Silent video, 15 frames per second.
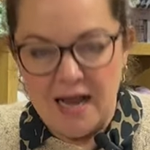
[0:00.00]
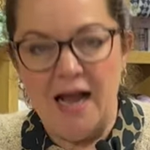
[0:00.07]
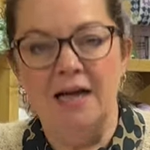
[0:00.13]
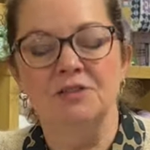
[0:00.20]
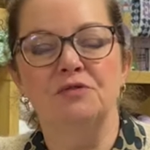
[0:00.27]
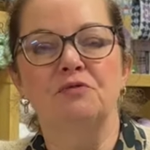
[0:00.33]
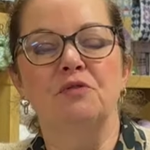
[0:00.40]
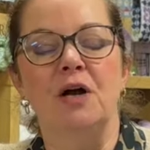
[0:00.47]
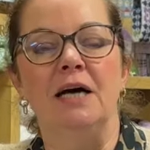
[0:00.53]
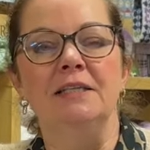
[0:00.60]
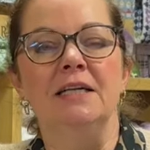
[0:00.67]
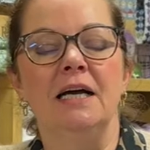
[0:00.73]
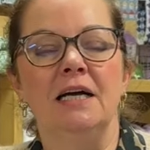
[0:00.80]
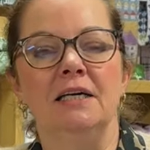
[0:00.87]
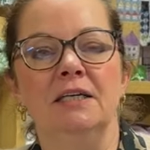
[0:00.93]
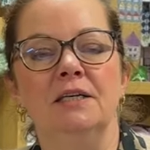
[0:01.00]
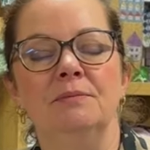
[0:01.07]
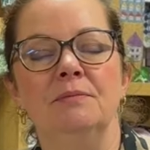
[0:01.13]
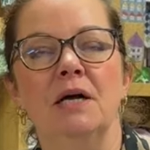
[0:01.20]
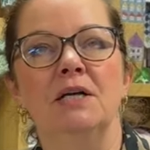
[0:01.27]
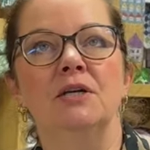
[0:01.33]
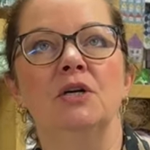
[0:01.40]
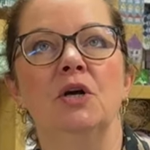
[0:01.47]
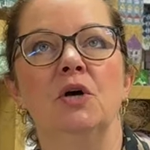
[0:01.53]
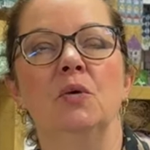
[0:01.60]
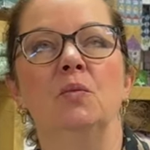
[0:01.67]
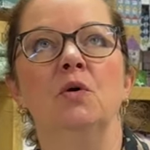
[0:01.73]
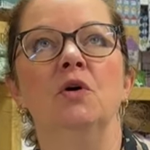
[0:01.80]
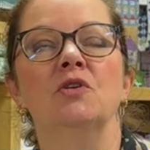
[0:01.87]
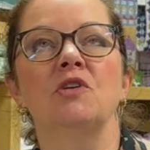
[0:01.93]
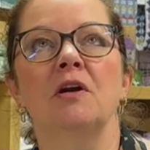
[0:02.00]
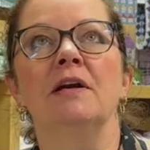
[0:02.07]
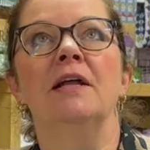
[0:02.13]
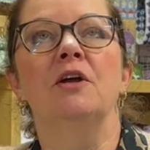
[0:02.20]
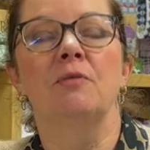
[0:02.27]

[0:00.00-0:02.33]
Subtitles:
And Fran worked on an